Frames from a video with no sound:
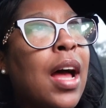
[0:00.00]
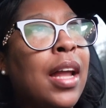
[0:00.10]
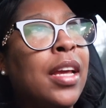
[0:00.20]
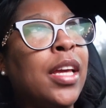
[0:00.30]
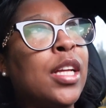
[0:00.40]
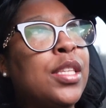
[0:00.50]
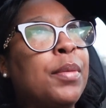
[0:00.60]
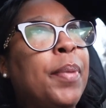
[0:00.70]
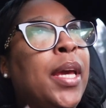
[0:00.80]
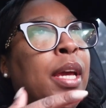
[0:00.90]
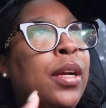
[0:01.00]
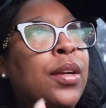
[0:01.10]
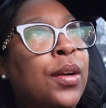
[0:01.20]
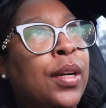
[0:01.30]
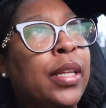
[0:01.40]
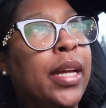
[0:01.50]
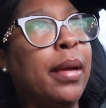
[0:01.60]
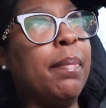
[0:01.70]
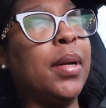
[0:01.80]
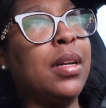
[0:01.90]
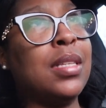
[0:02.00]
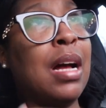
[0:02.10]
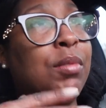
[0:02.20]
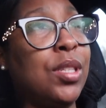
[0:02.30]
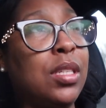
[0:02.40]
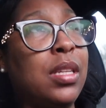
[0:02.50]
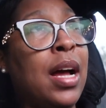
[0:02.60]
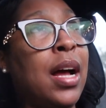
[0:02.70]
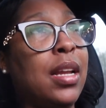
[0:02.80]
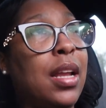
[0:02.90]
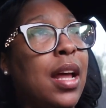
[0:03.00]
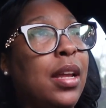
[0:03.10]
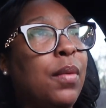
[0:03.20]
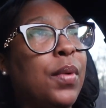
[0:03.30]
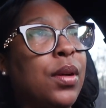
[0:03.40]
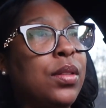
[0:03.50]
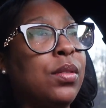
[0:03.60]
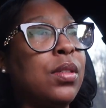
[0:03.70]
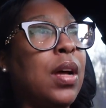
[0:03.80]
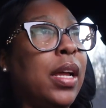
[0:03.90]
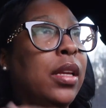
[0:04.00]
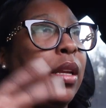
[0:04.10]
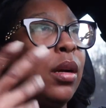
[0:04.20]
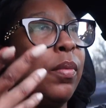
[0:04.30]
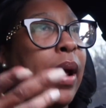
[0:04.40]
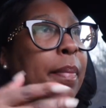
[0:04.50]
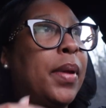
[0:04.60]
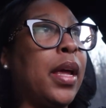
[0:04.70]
I didn't get to pin curl it because I was just tired and I didn't want to. So I ended up wrapping